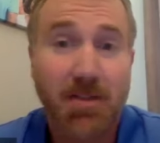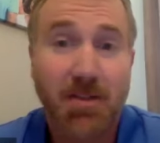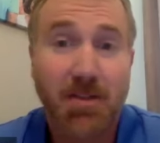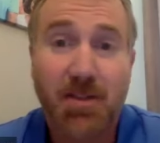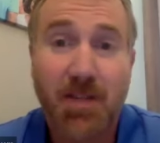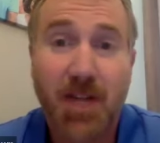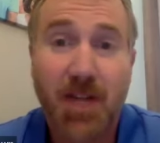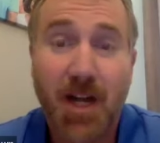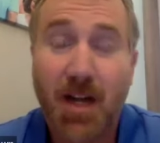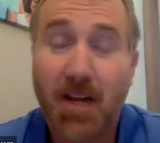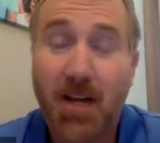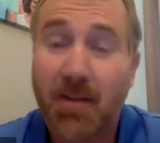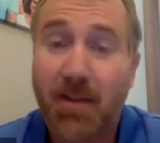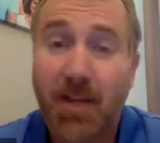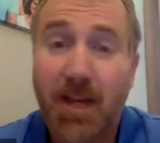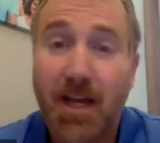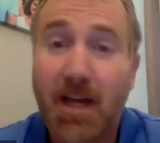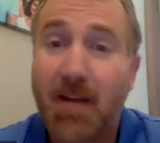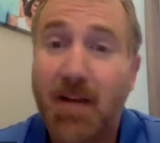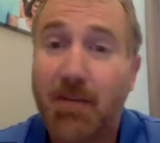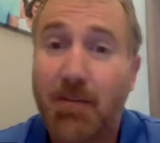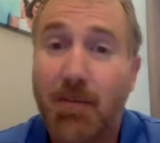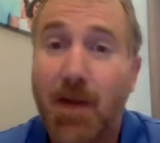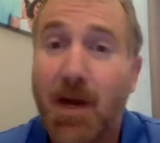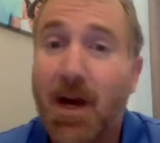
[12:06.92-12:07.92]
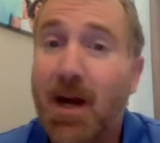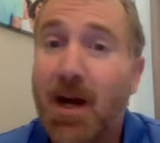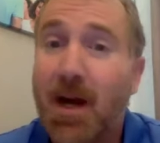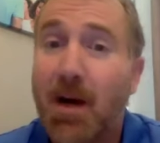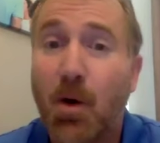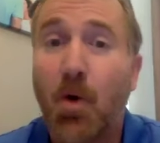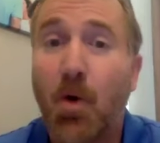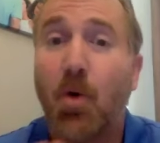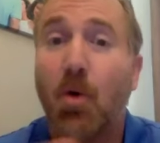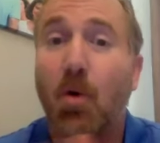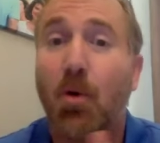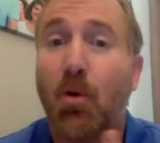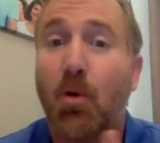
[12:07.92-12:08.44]
it's not that. My
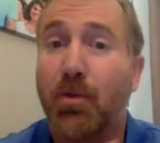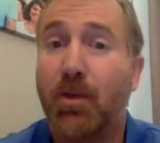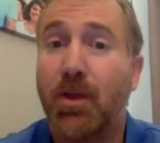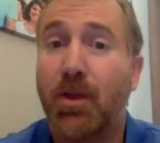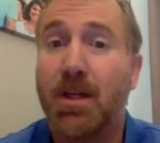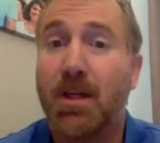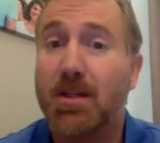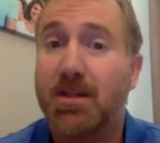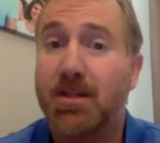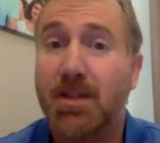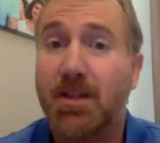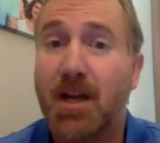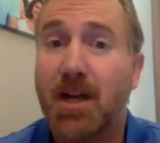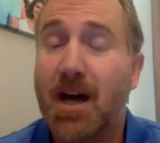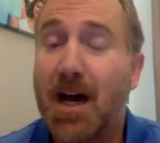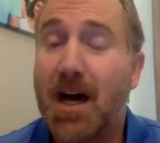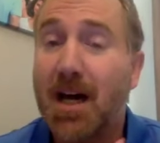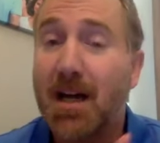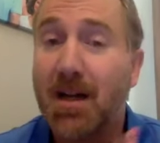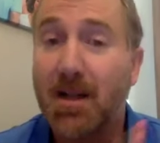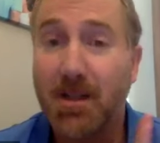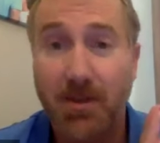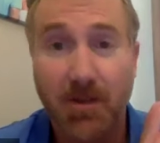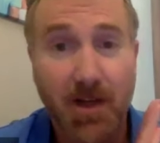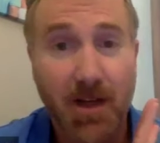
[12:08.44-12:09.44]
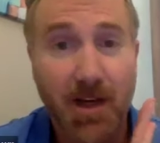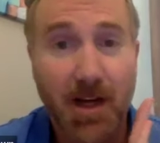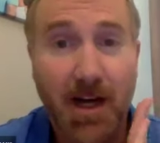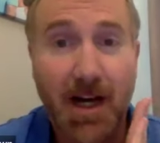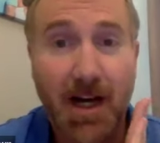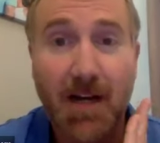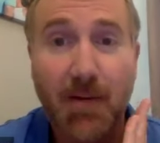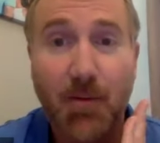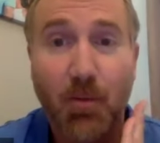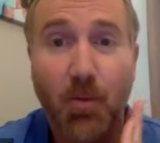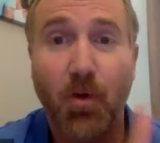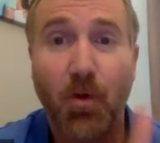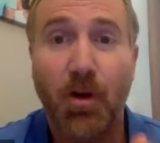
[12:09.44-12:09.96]
whole thing is not. I
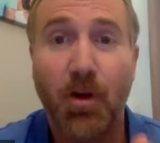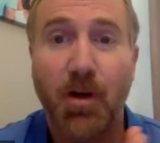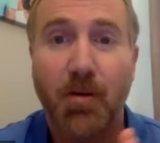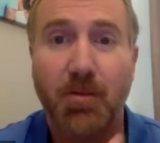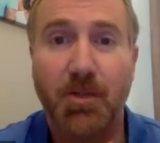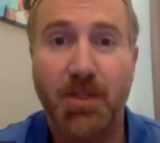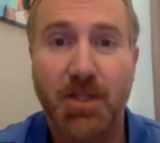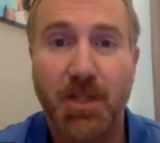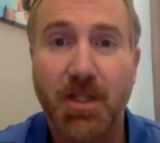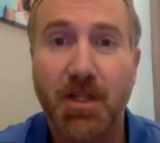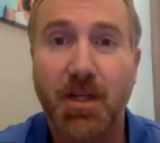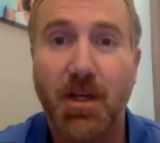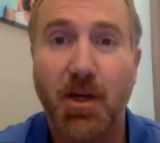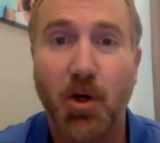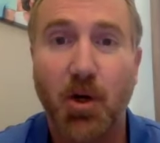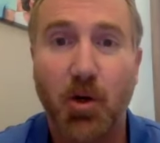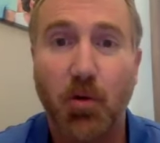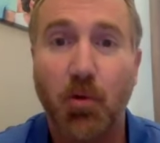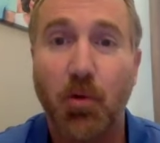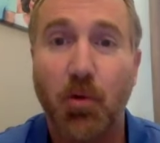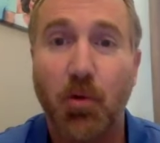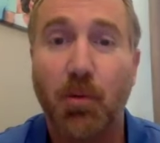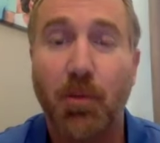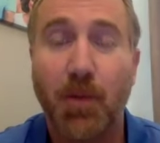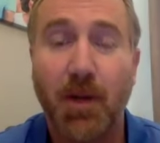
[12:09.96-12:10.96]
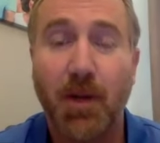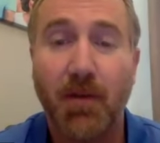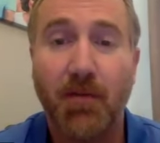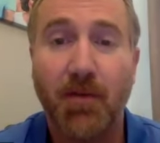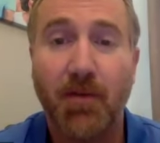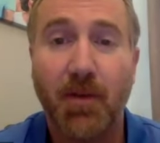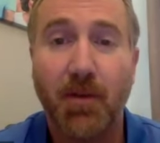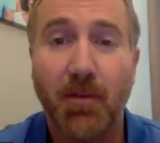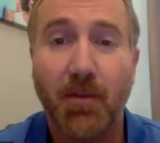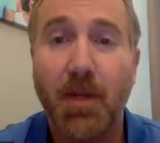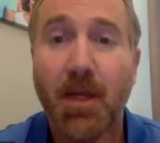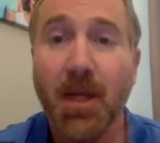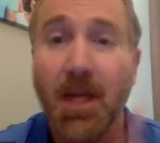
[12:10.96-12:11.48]
100% know it would
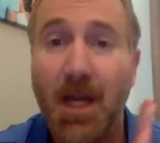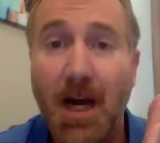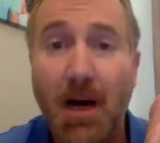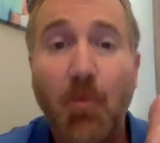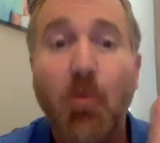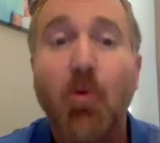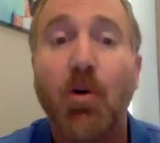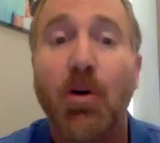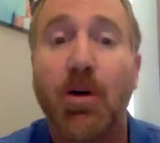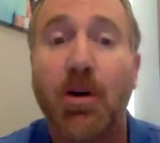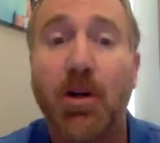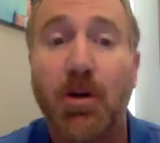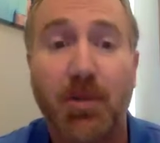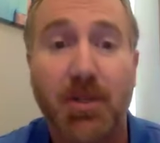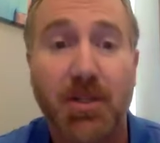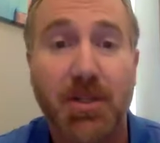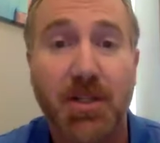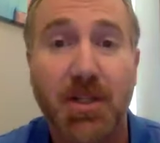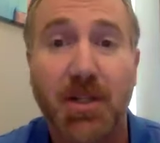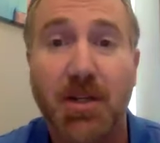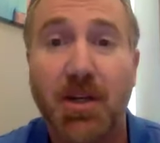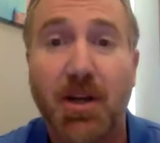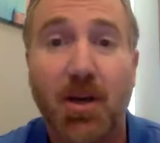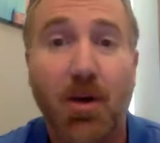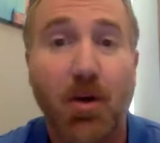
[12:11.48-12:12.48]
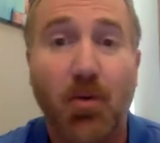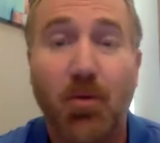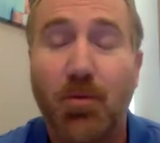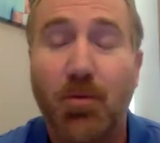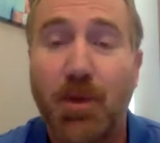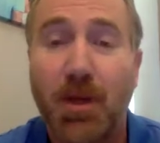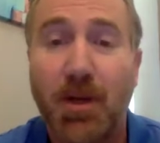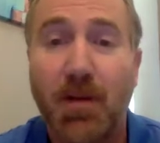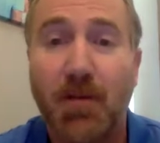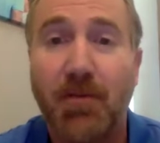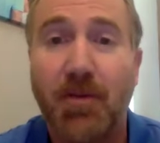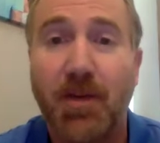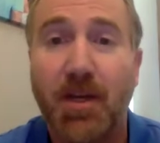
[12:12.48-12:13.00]
benefit me. I 100% know it would
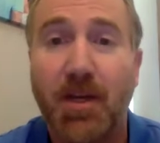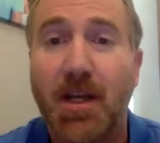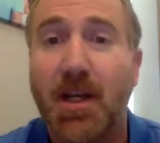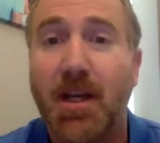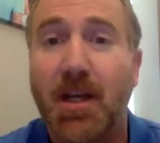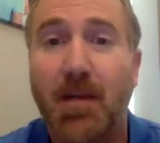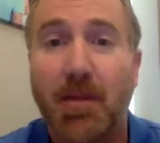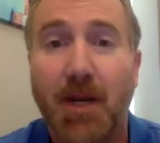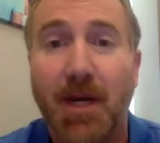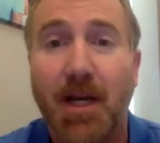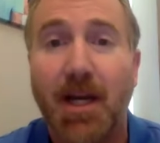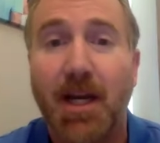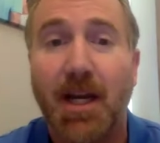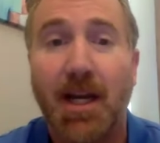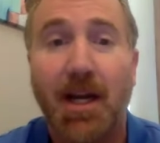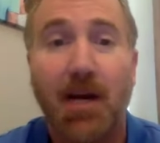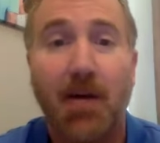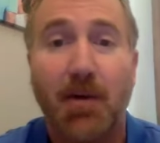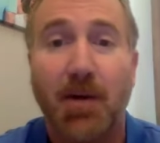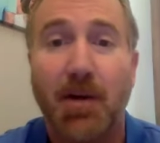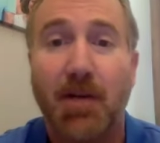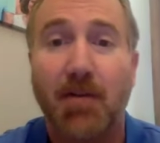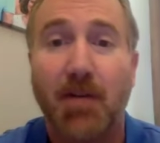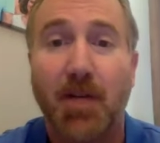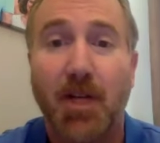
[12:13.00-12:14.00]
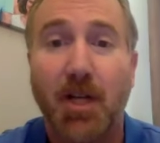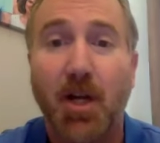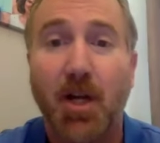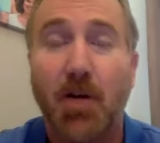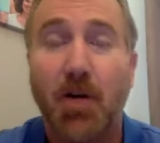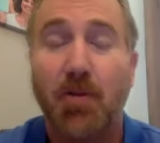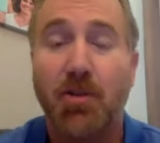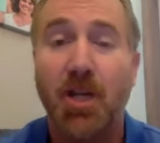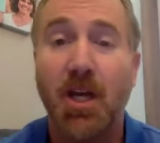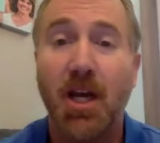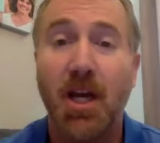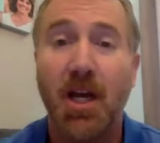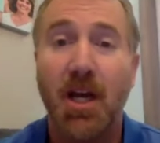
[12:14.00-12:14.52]
benefit anybody I would ever
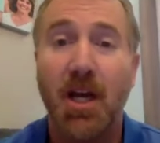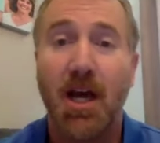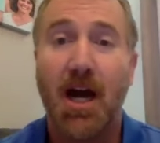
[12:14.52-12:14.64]
coach.